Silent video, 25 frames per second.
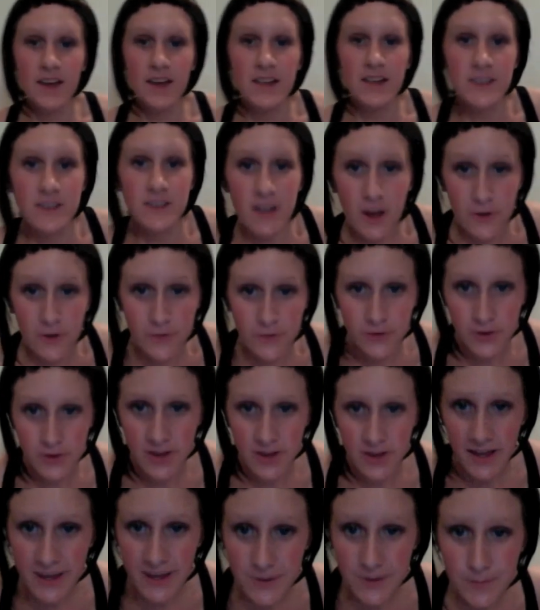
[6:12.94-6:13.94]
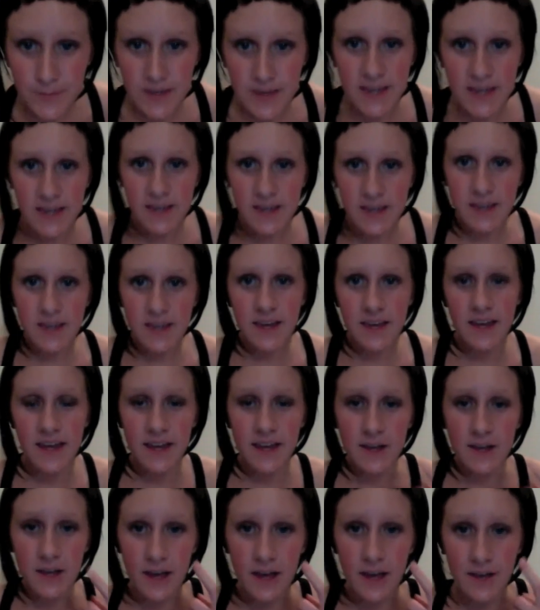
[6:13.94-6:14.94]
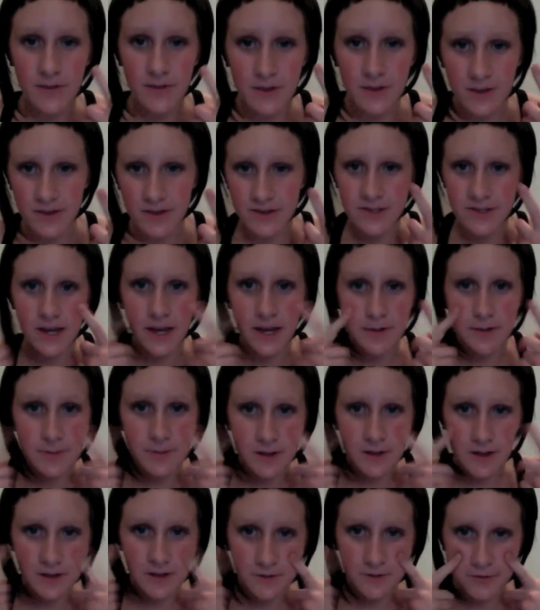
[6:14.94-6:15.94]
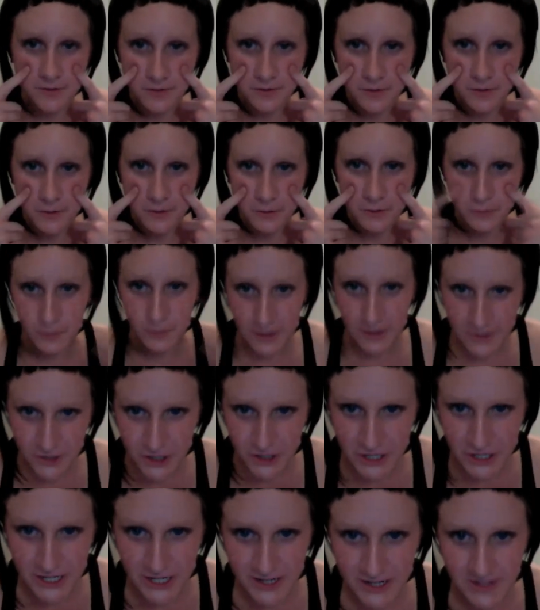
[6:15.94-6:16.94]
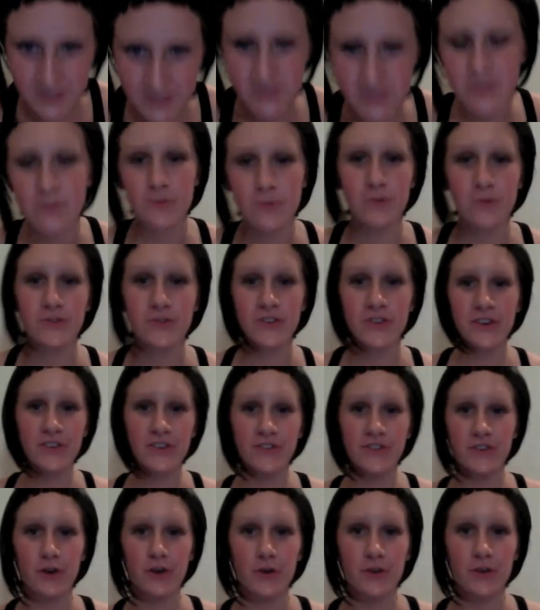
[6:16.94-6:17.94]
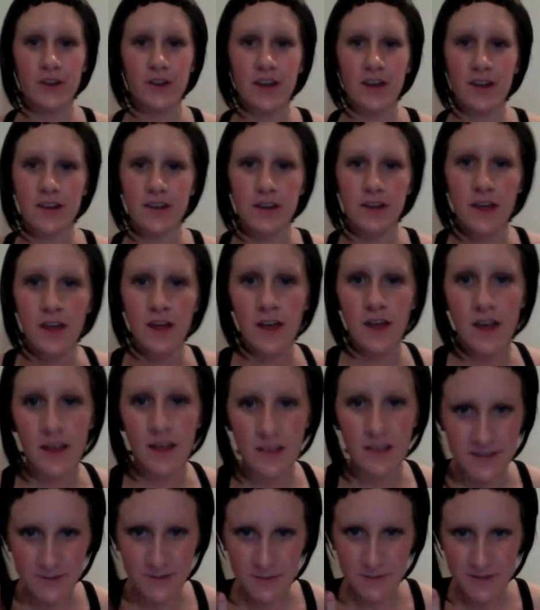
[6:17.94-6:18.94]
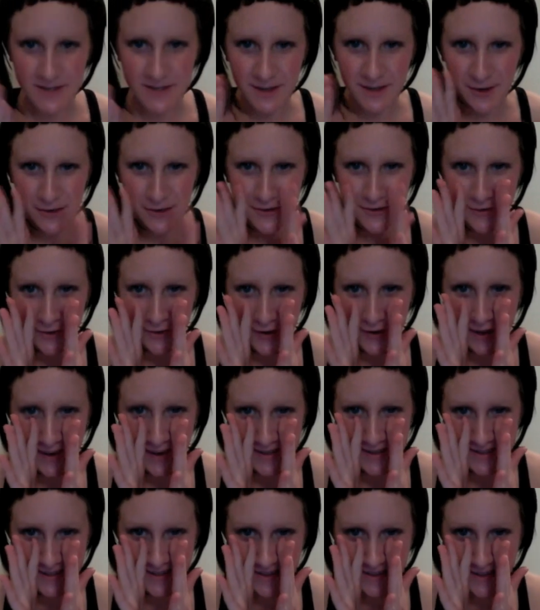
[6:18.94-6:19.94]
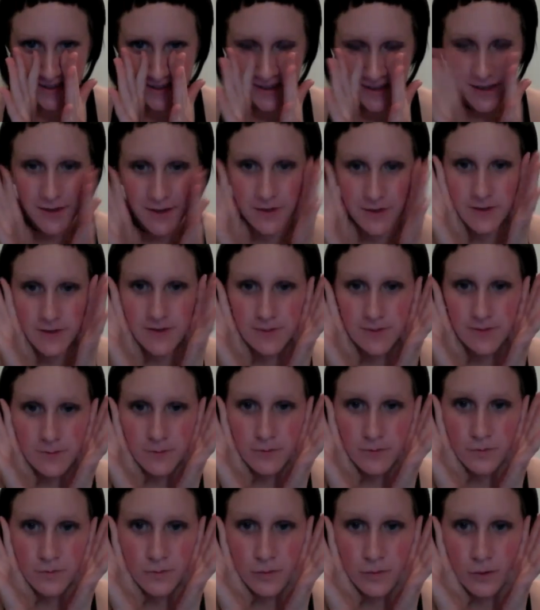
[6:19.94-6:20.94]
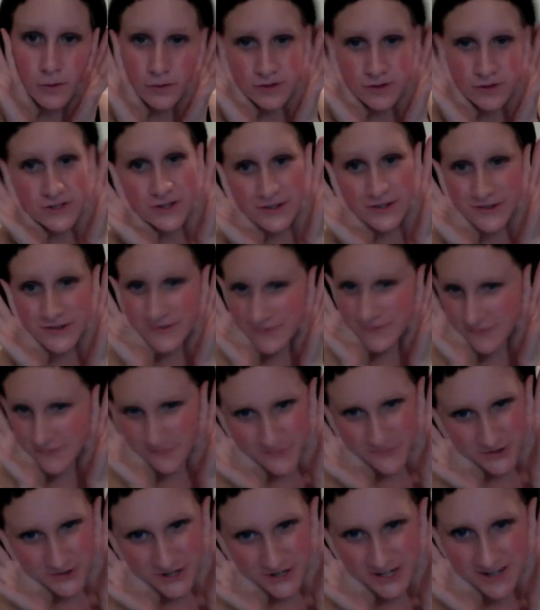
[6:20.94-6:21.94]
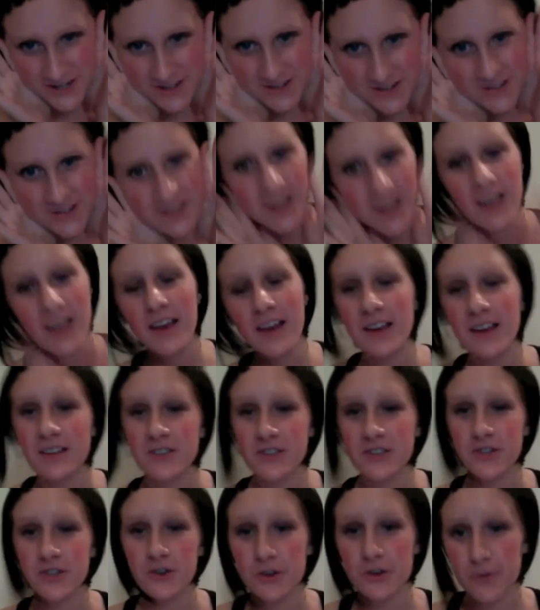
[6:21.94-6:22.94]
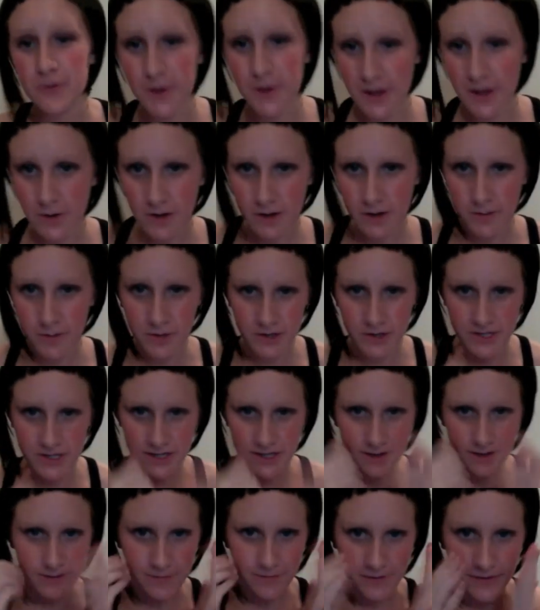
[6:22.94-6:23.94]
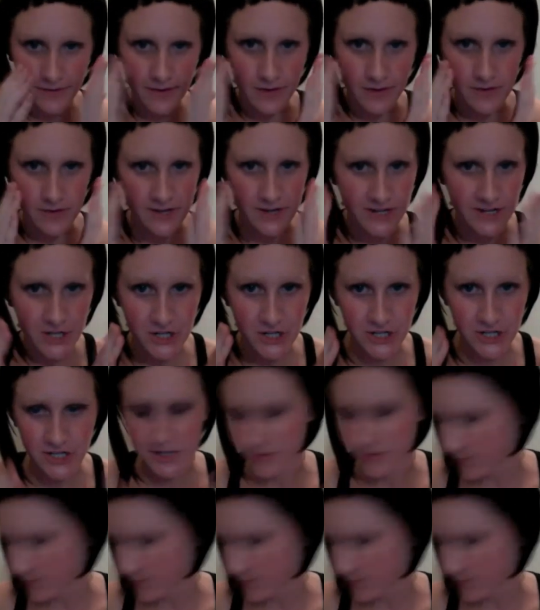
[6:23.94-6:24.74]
Now, if you're like me and you have a tiny bit of red cheeks, rosacea going on, Lisbeth Salander has like porcelain cheeks, and so you might want to put some foundation